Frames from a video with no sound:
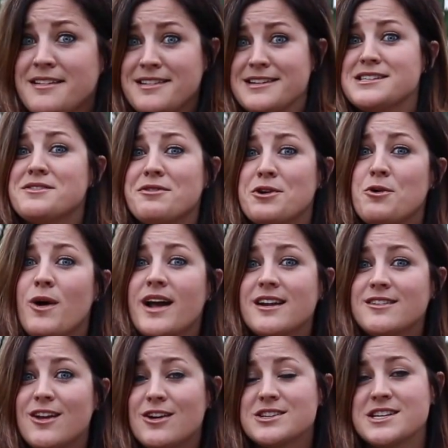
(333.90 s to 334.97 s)
this for quite a
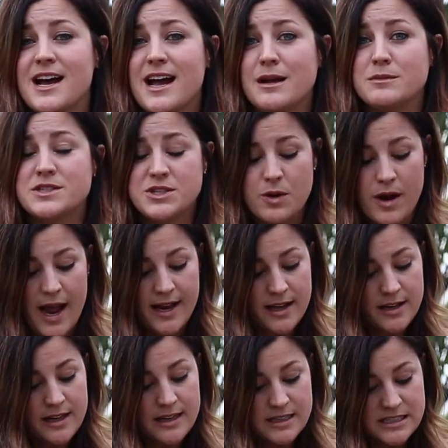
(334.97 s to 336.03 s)
long time. So I
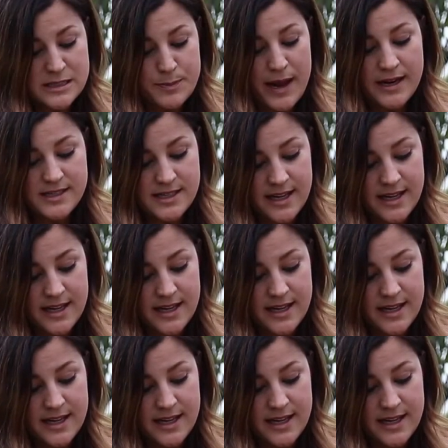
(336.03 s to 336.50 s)
could expect